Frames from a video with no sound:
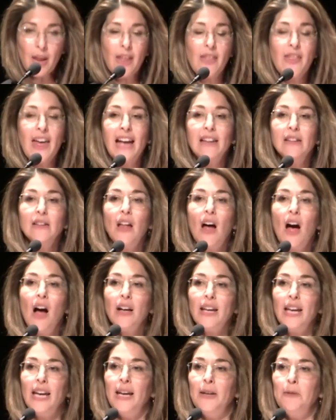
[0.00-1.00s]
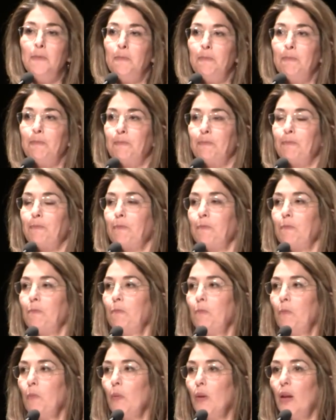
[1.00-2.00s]
That lock in
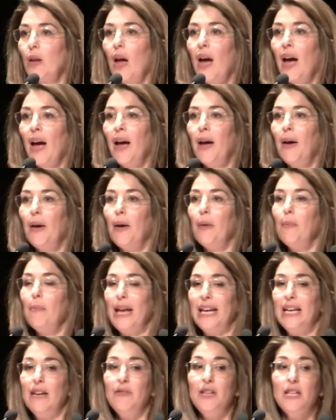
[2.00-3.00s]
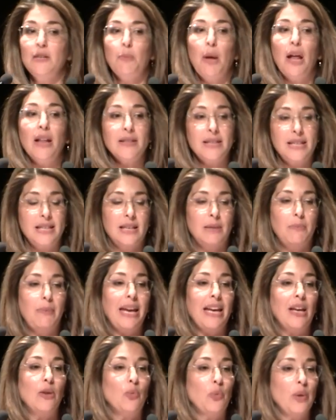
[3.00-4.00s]
many of these policies and
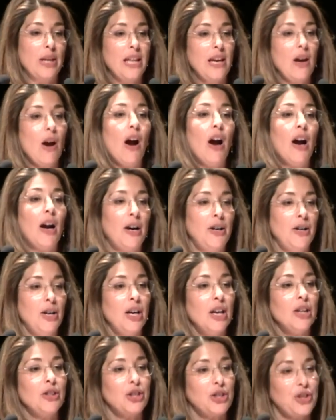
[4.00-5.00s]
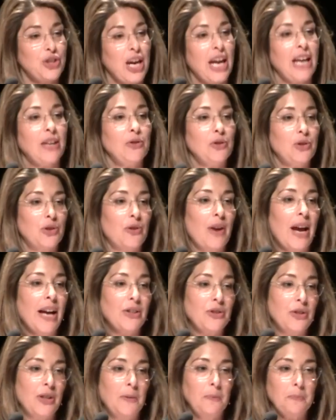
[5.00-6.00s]
make it really hard to change
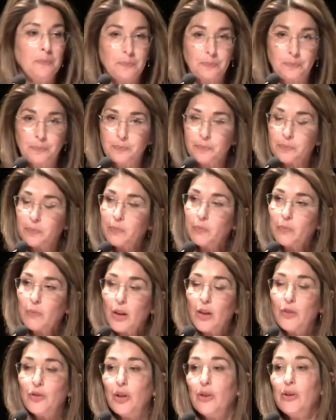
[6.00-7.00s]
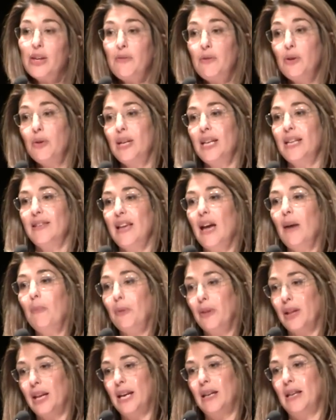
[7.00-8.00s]
direction. So I'll give you an
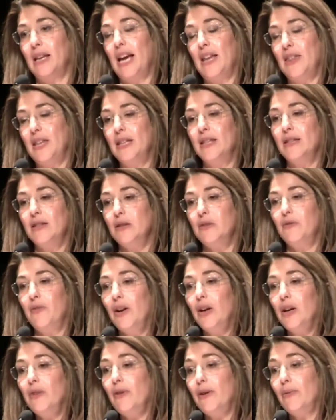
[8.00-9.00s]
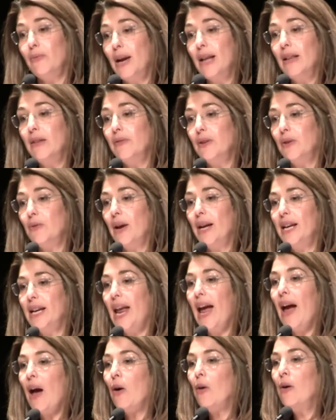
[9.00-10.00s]
example, and I think this is very relevant right
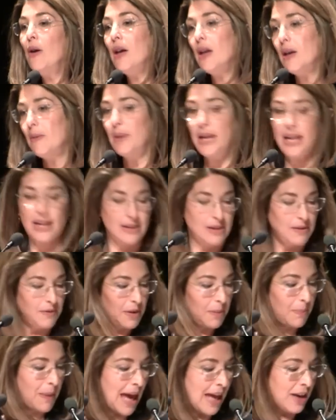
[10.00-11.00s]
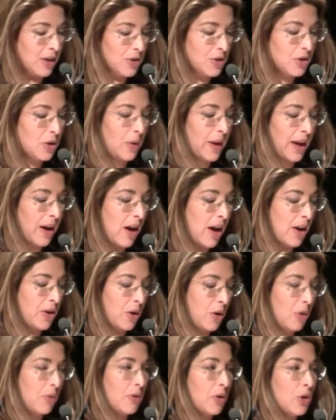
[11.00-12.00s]
now because of the battles going on
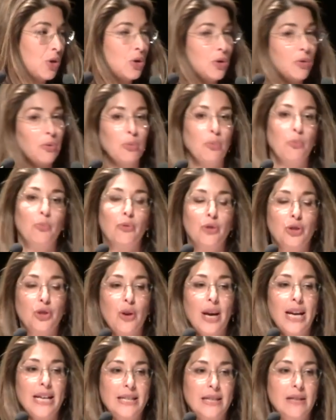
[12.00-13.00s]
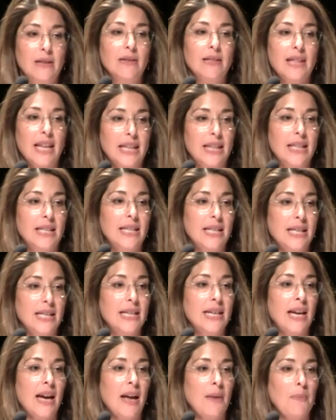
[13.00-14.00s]
over new trade deals like the
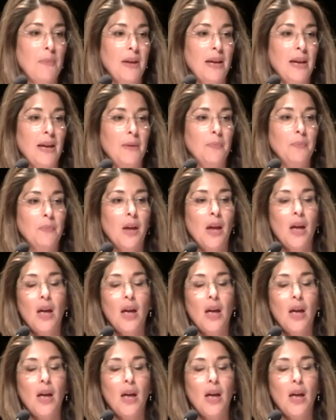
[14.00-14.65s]
TTIP.